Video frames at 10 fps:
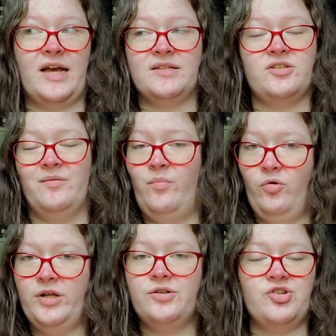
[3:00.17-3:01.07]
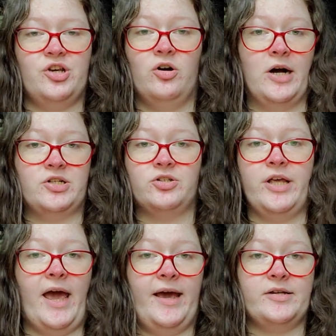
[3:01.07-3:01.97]
at some point,
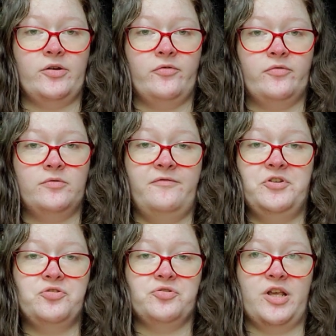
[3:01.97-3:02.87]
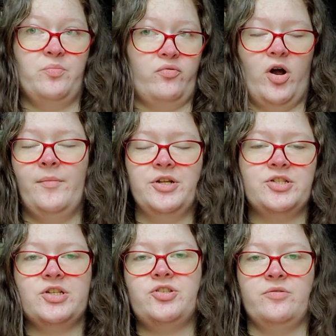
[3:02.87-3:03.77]
geologically active. It features a prominent
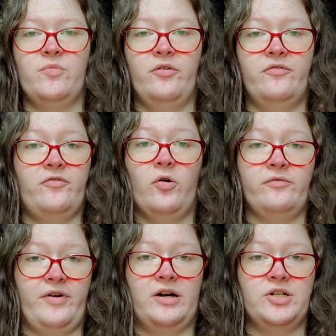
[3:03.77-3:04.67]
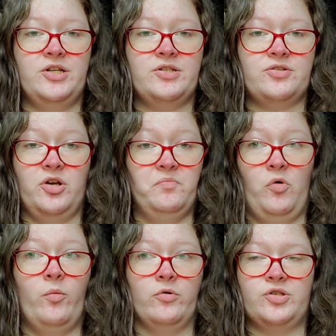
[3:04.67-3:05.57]
system of fault valleys, some
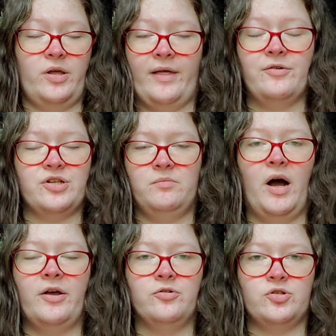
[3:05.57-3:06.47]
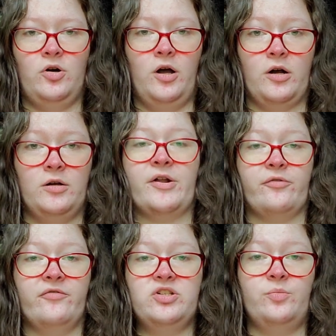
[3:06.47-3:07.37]
almost 1,000 miles long, that are
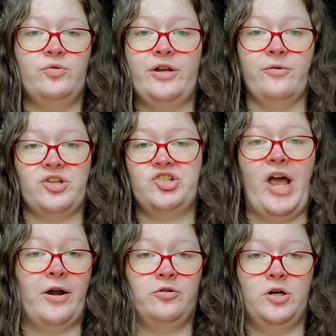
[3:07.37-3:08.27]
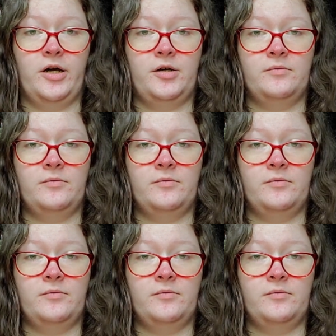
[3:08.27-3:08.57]
visible near the shadow line.